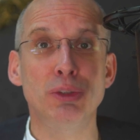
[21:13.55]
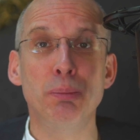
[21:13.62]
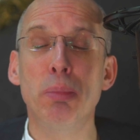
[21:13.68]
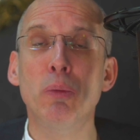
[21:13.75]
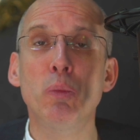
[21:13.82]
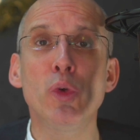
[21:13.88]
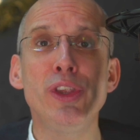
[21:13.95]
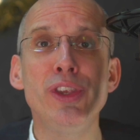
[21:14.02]

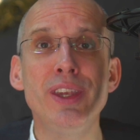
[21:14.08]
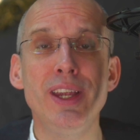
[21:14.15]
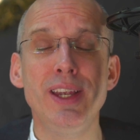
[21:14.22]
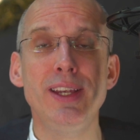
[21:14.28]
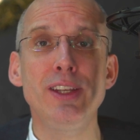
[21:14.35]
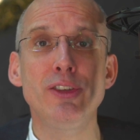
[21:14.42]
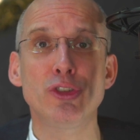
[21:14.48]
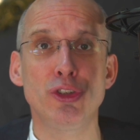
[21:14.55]
but we
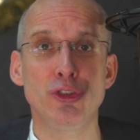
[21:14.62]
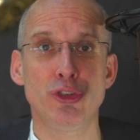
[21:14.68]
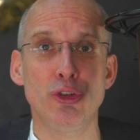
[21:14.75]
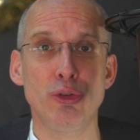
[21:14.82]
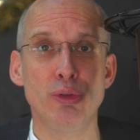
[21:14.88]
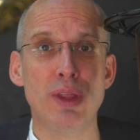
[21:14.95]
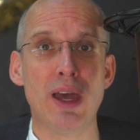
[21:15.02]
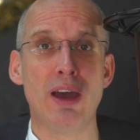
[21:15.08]
need to
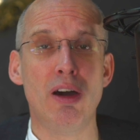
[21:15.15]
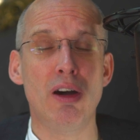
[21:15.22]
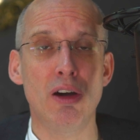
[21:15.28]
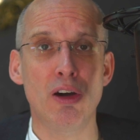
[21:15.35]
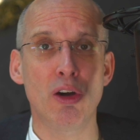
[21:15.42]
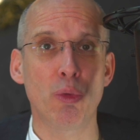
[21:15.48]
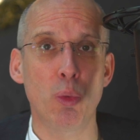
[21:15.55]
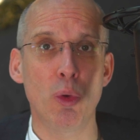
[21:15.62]
do that
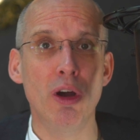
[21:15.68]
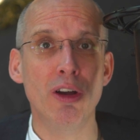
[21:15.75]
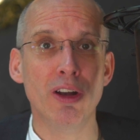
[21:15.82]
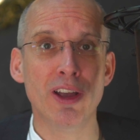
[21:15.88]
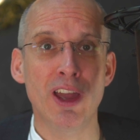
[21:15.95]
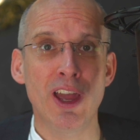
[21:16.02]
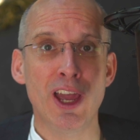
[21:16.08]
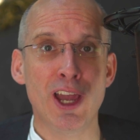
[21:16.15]
hard work